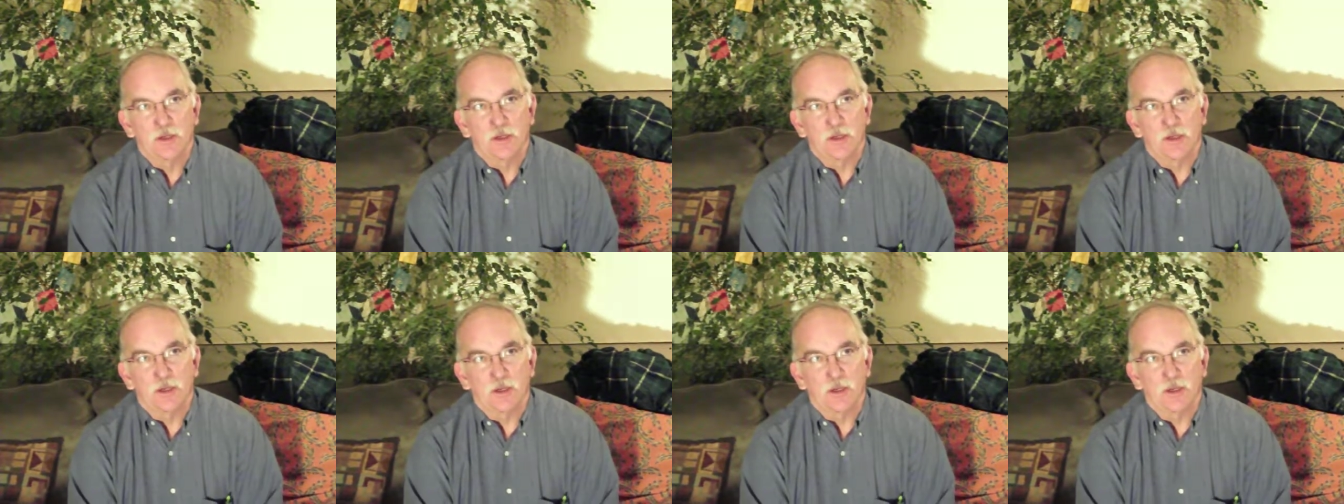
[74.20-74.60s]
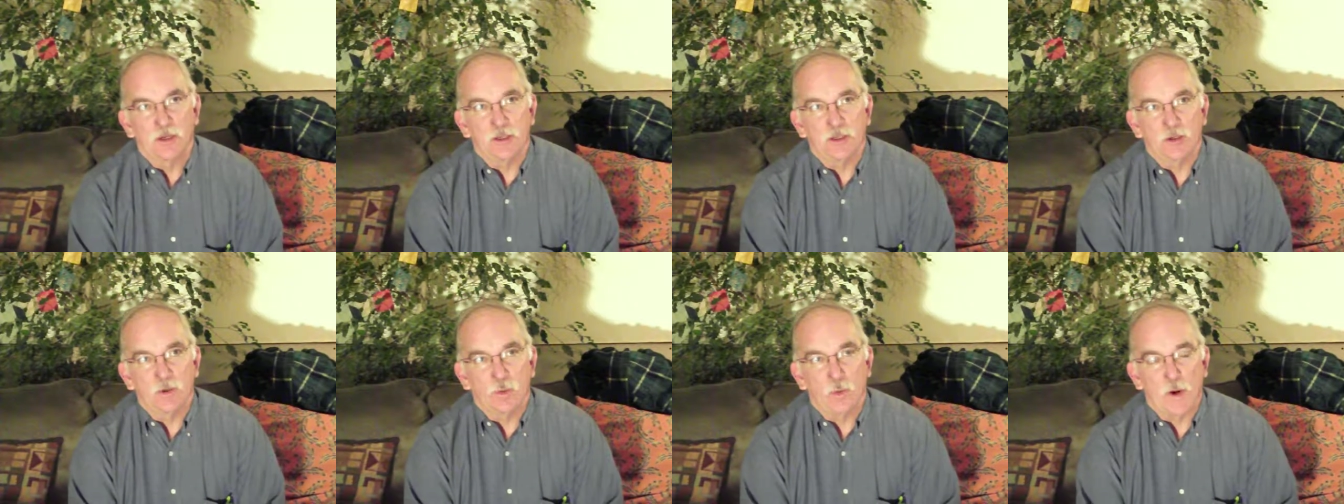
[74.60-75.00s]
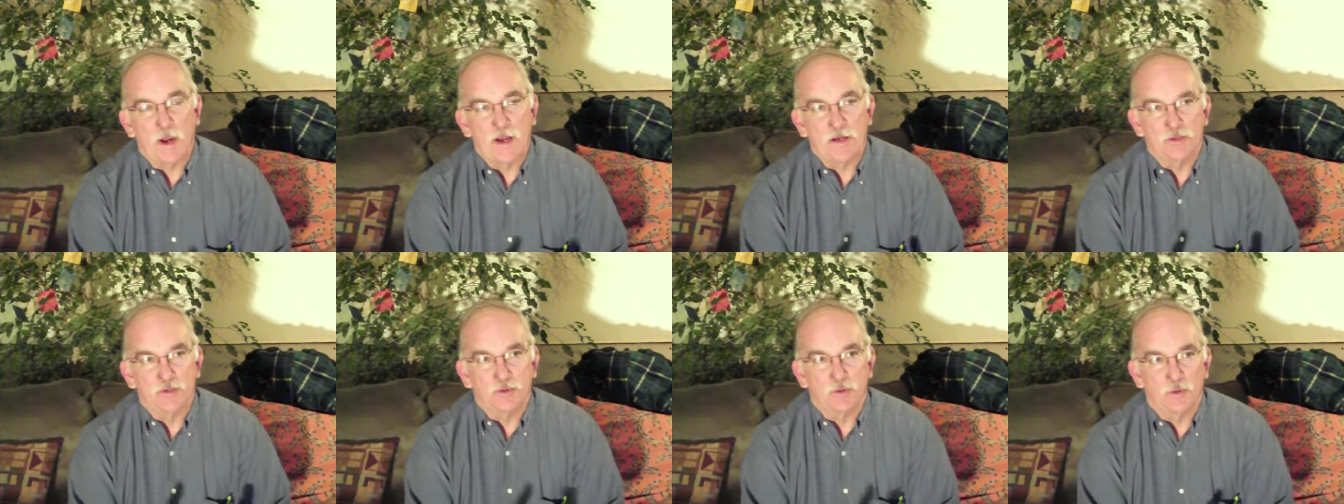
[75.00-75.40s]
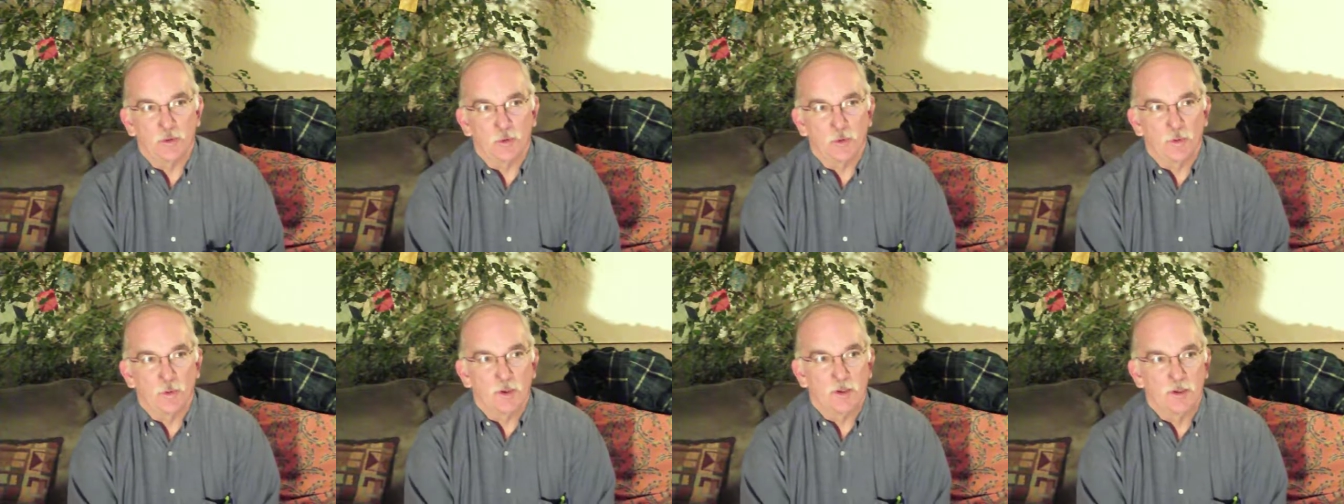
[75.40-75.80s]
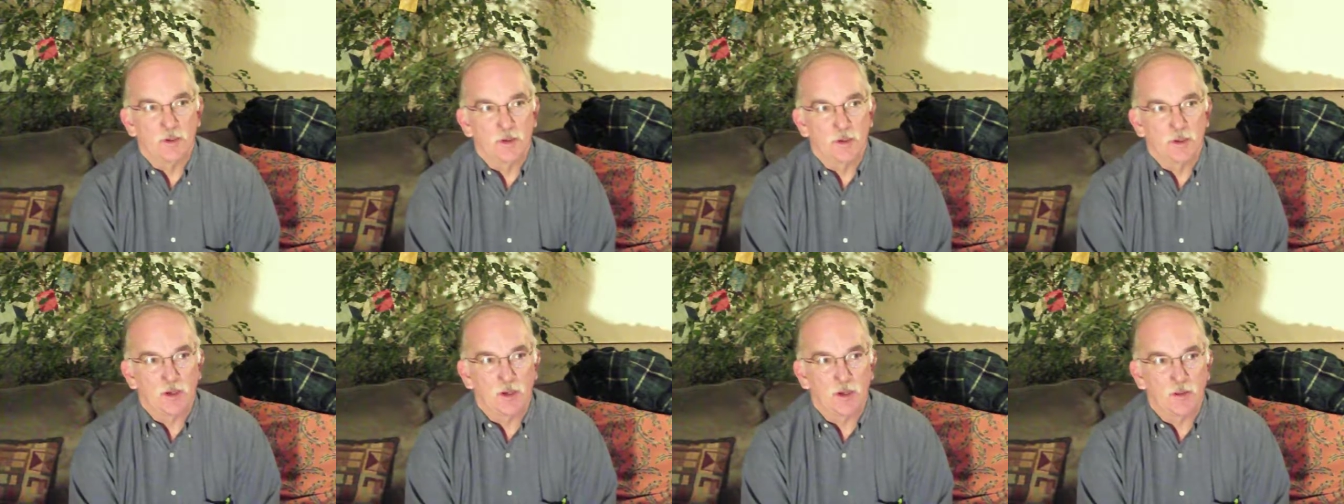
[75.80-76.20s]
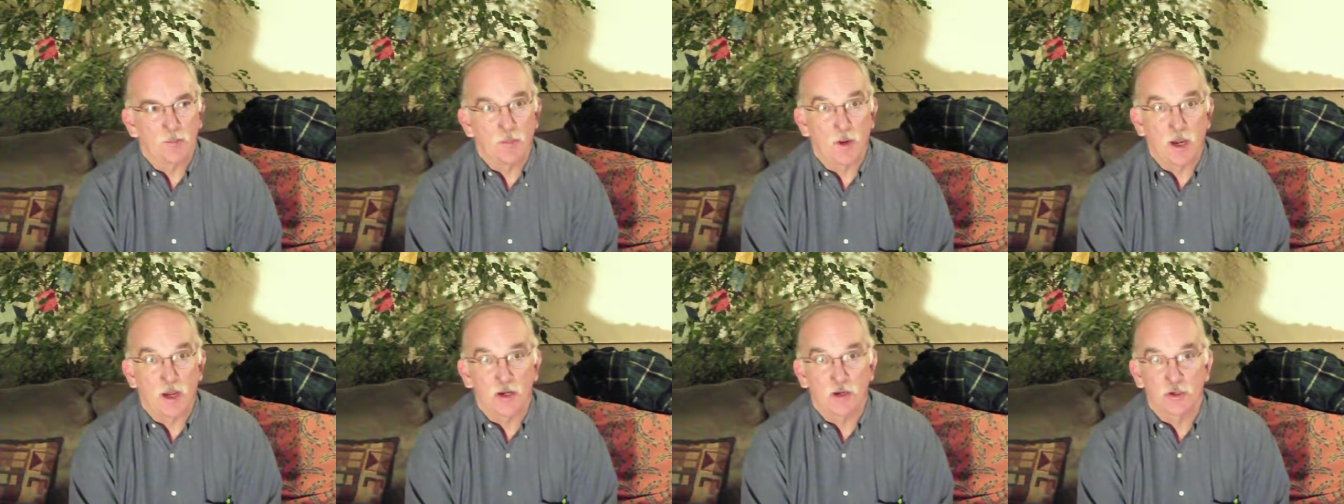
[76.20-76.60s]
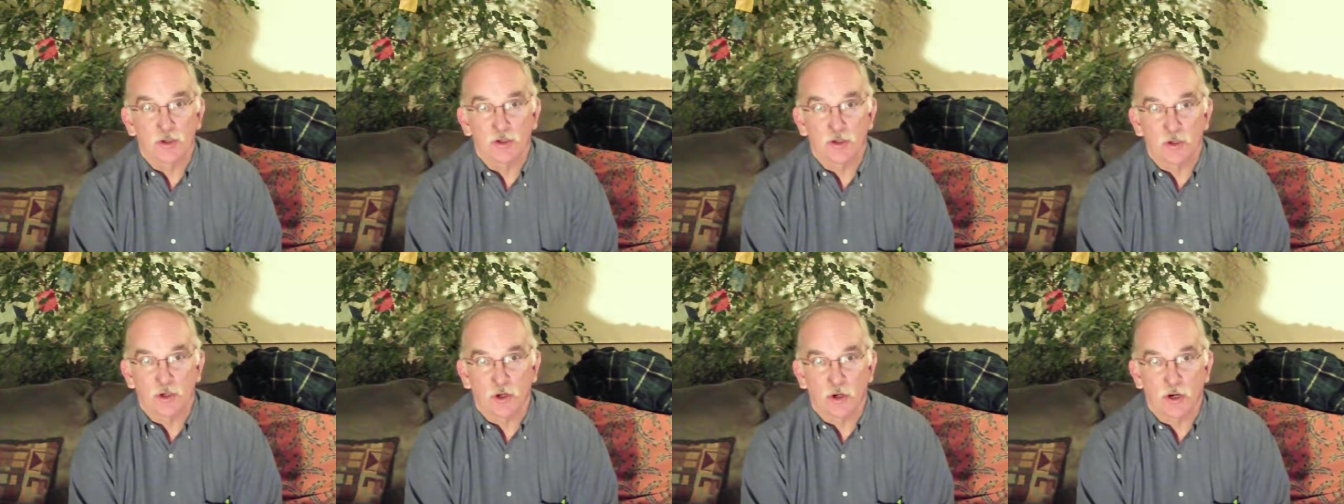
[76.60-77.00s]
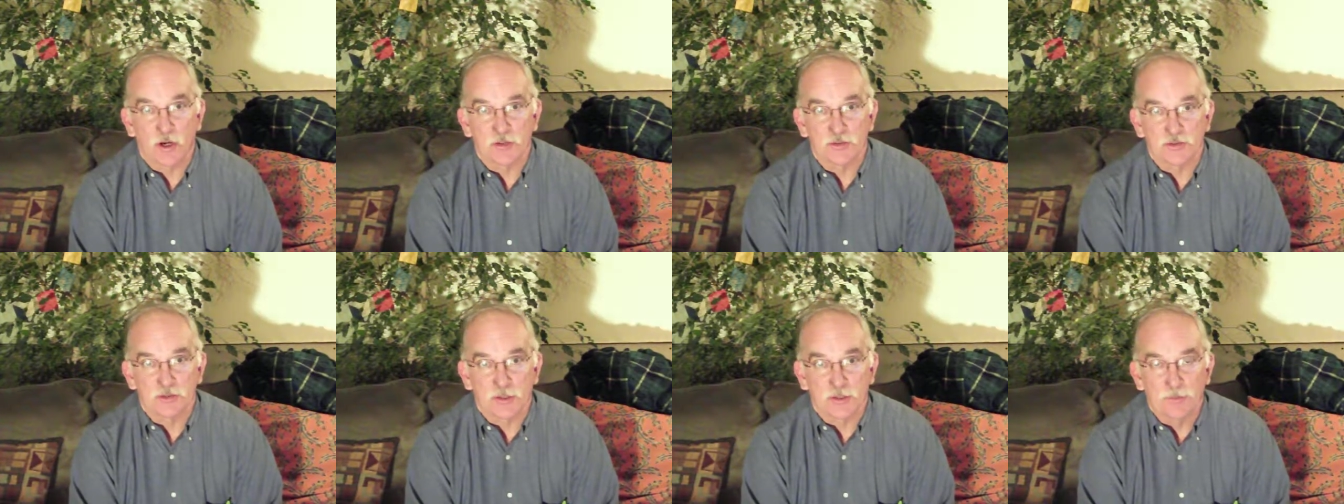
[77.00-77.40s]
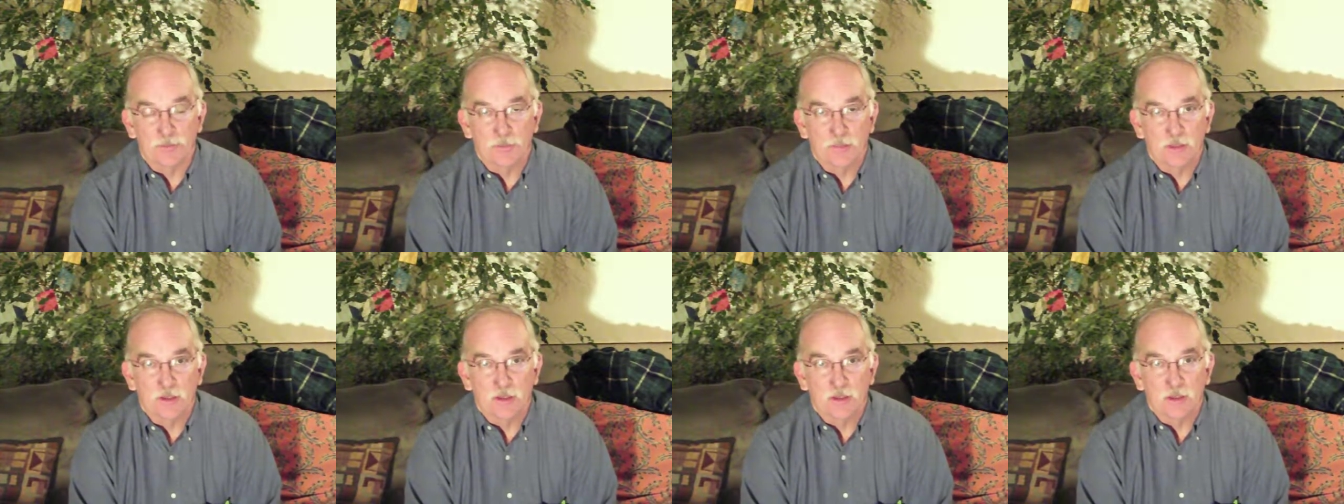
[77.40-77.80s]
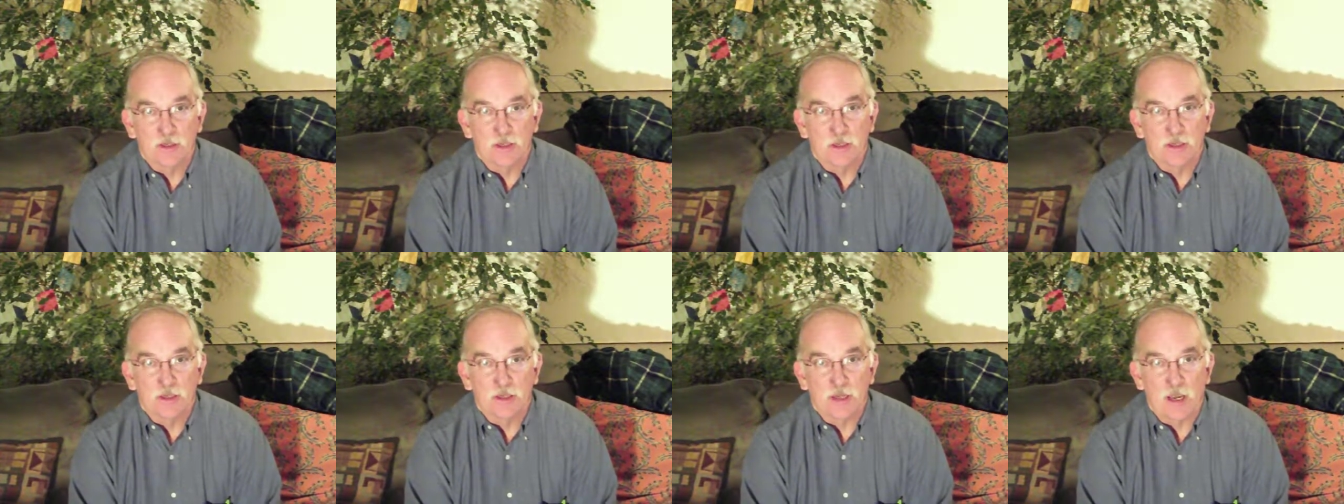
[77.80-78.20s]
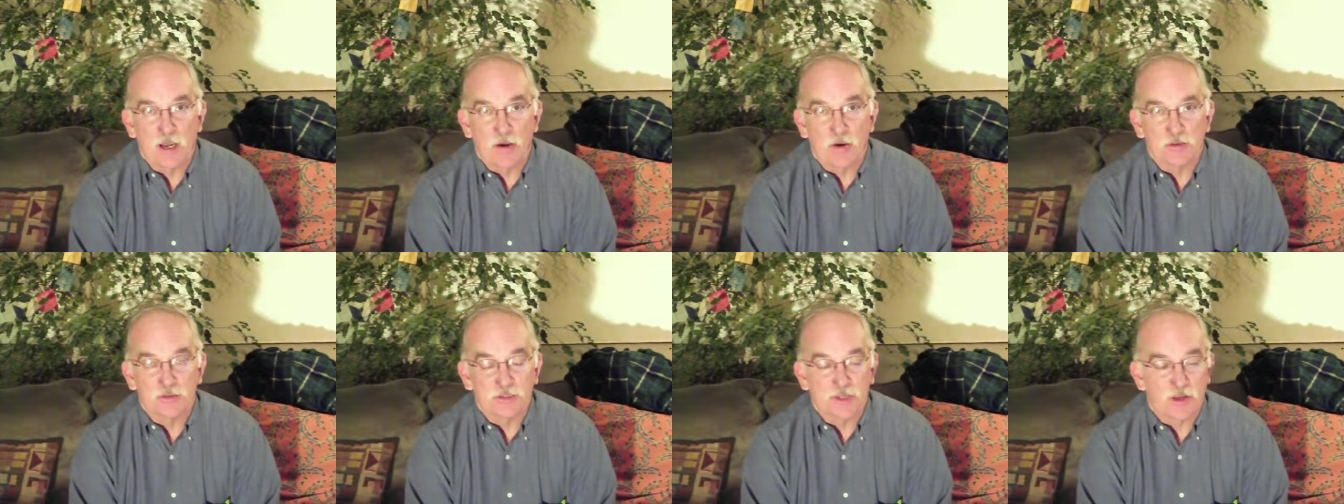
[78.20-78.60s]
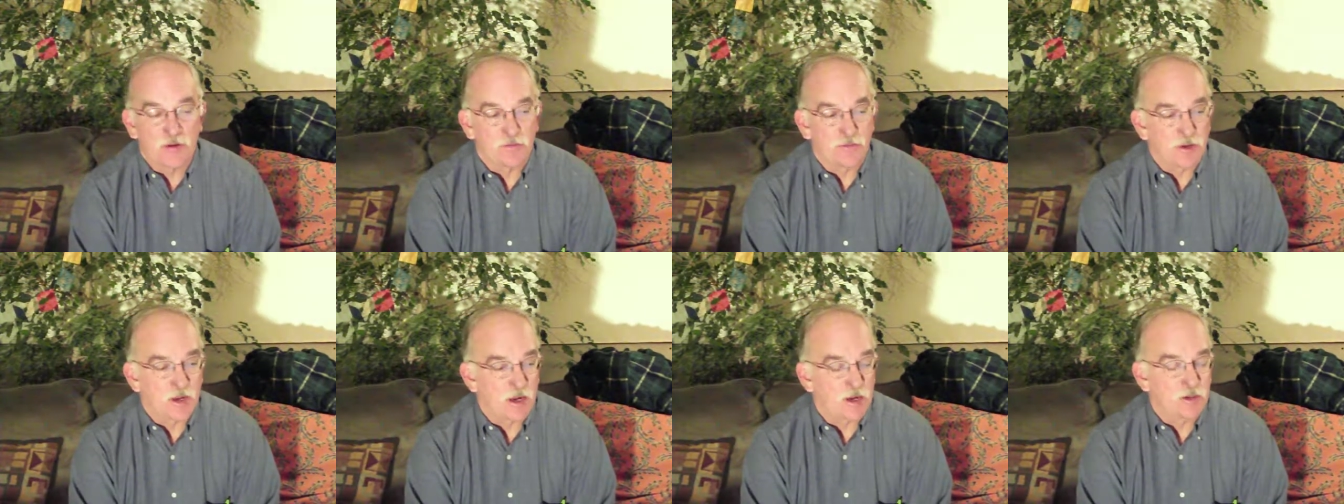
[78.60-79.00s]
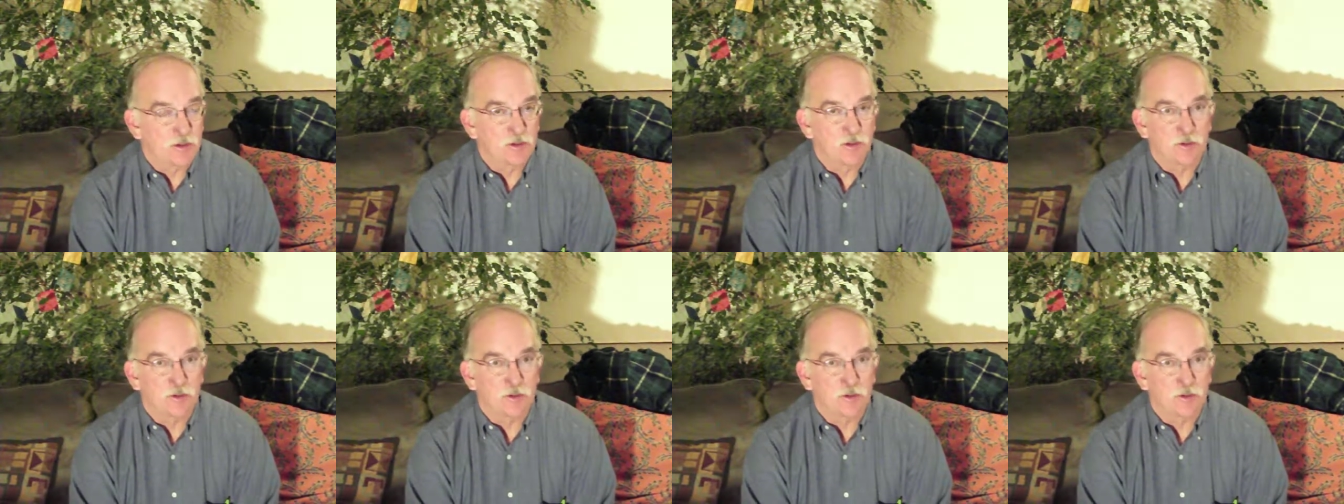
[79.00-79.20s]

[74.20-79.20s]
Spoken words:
equate to modern currency, and how is that valued?